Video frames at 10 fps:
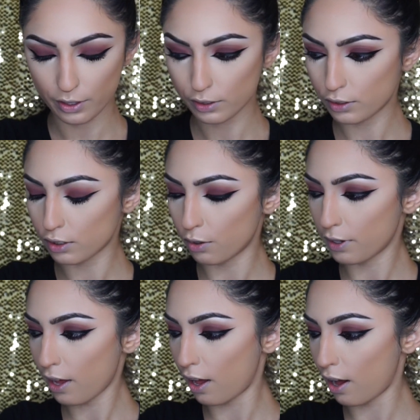So
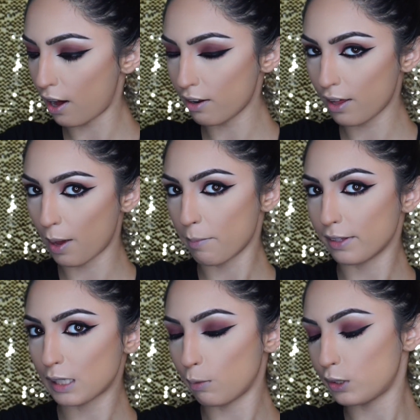yeah, holla at me
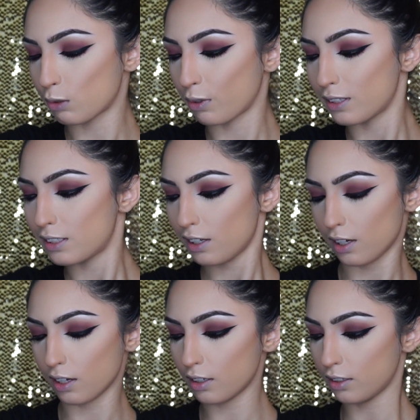and tell me what you guys want to
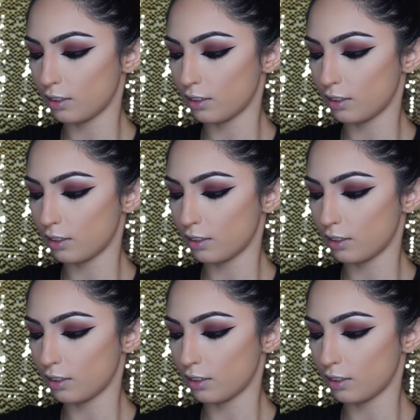see.